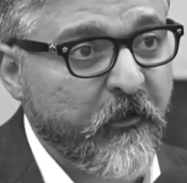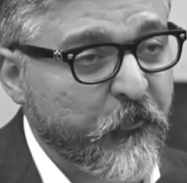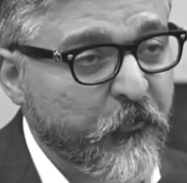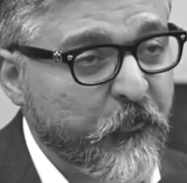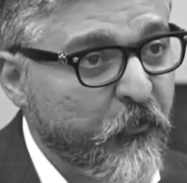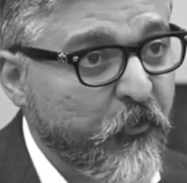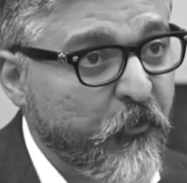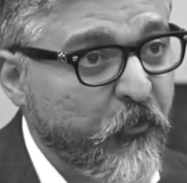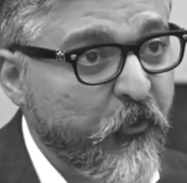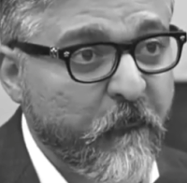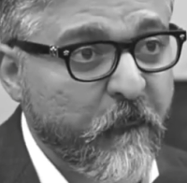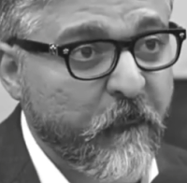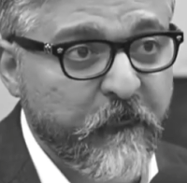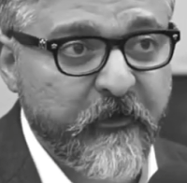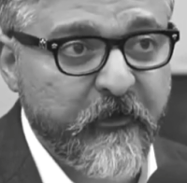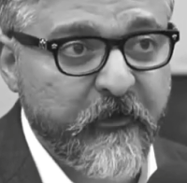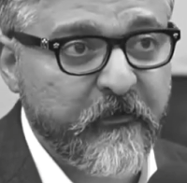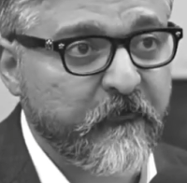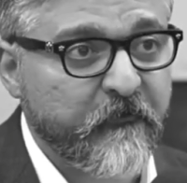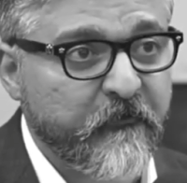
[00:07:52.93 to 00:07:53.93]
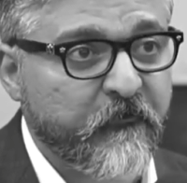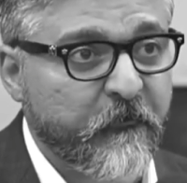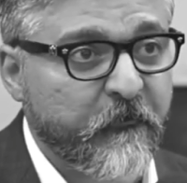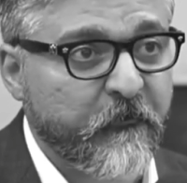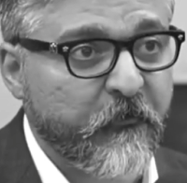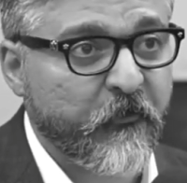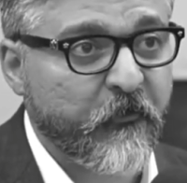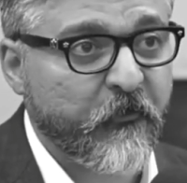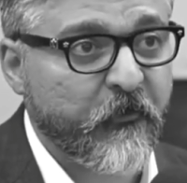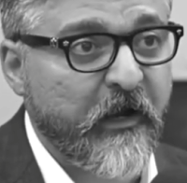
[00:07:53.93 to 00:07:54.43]
through a comprehensive
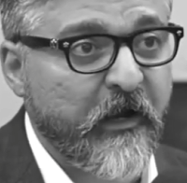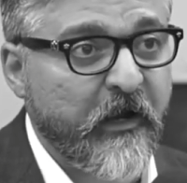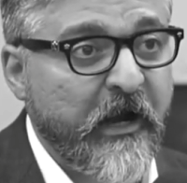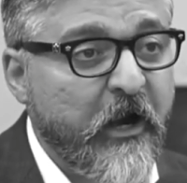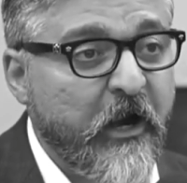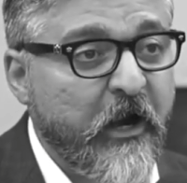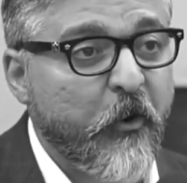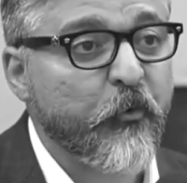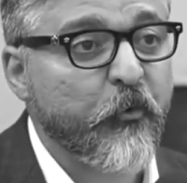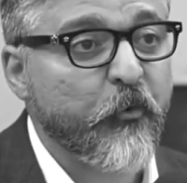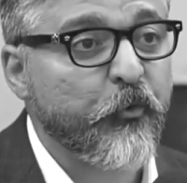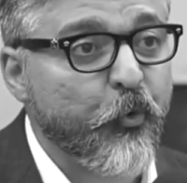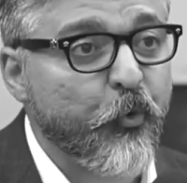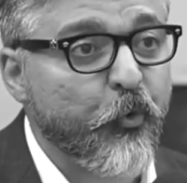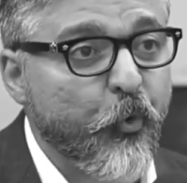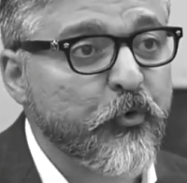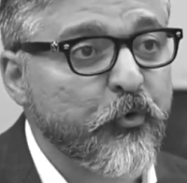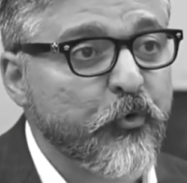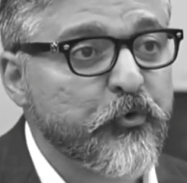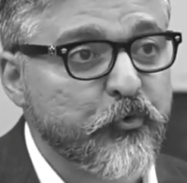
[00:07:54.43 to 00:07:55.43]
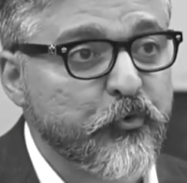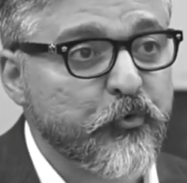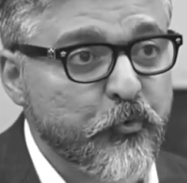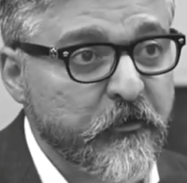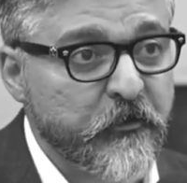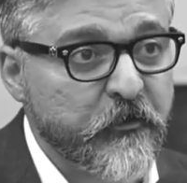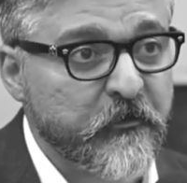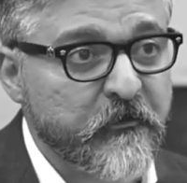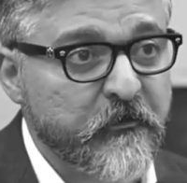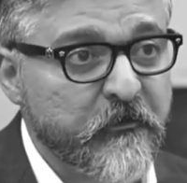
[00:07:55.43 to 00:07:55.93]
report how your
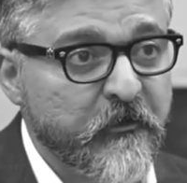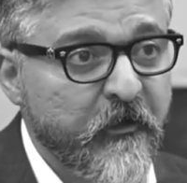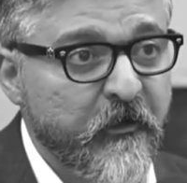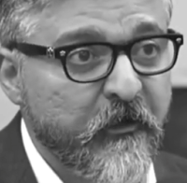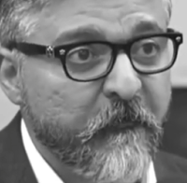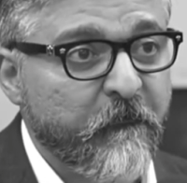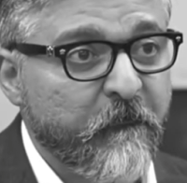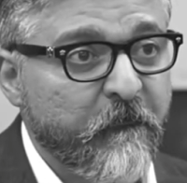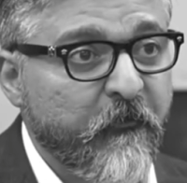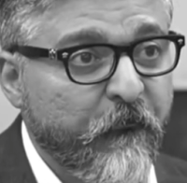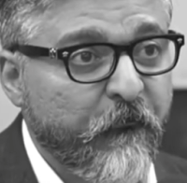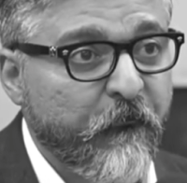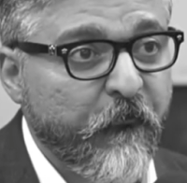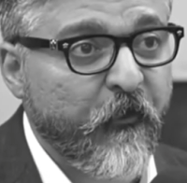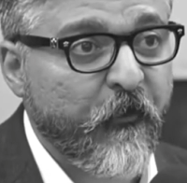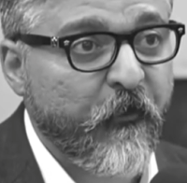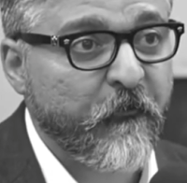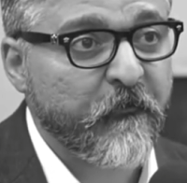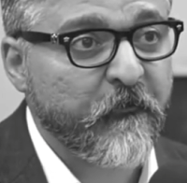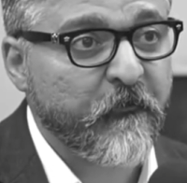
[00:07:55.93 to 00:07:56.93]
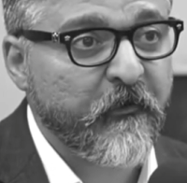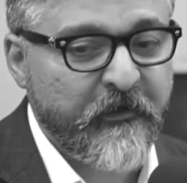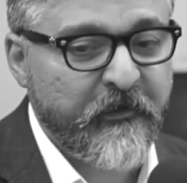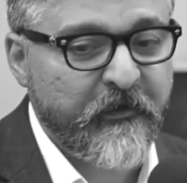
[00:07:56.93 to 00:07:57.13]
students performed